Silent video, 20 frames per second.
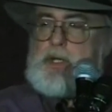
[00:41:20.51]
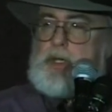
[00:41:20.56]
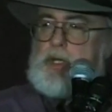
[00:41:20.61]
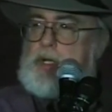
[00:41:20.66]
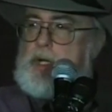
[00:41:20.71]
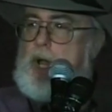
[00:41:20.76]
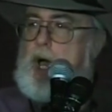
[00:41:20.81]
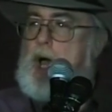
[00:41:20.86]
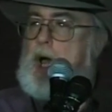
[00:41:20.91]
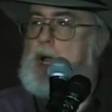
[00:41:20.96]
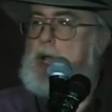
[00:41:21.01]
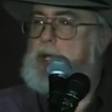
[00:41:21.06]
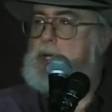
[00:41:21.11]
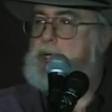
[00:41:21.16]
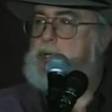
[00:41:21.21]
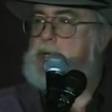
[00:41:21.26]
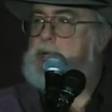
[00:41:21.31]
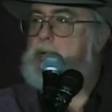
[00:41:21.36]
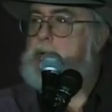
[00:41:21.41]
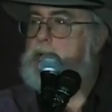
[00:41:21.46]
and the
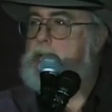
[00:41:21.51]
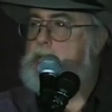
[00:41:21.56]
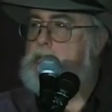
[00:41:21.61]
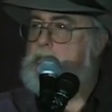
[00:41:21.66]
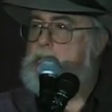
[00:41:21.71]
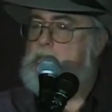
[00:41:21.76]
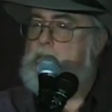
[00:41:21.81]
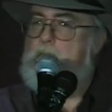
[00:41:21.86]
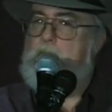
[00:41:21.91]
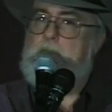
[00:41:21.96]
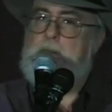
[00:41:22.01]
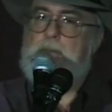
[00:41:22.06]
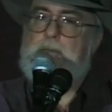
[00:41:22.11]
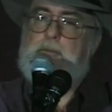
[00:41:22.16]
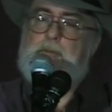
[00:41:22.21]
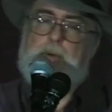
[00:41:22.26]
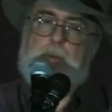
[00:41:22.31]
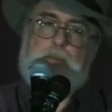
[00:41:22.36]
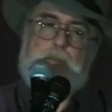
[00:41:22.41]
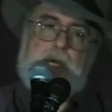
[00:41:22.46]
knowledge that came
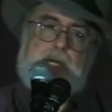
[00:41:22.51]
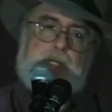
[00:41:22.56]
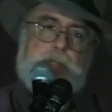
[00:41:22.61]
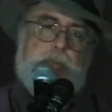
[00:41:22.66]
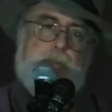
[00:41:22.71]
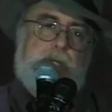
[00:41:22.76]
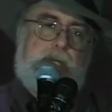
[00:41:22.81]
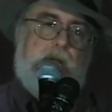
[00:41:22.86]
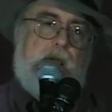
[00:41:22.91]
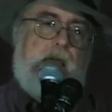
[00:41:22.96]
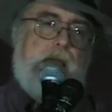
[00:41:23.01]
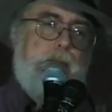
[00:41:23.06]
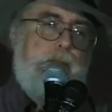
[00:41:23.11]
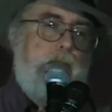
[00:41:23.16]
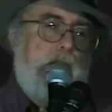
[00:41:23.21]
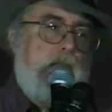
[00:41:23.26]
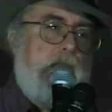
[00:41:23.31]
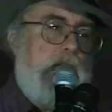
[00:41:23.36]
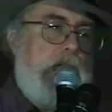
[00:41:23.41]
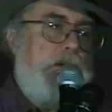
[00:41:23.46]
from
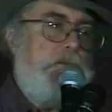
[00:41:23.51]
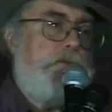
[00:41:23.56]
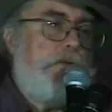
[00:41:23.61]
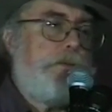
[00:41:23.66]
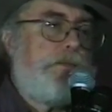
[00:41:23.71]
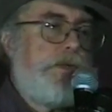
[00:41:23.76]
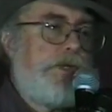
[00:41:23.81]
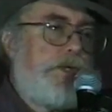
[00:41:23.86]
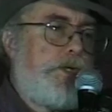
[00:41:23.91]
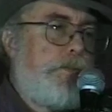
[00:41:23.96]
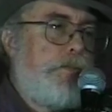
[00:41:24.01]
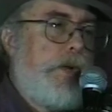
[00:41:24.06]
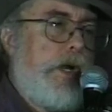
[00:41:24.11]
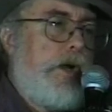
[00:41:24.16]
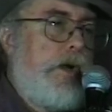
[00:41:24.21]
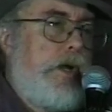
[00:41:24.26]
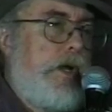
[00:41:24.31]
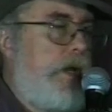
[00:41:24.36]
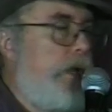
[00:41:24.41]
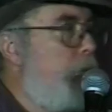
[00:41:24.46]
Mesopotamia, came from the Sumerian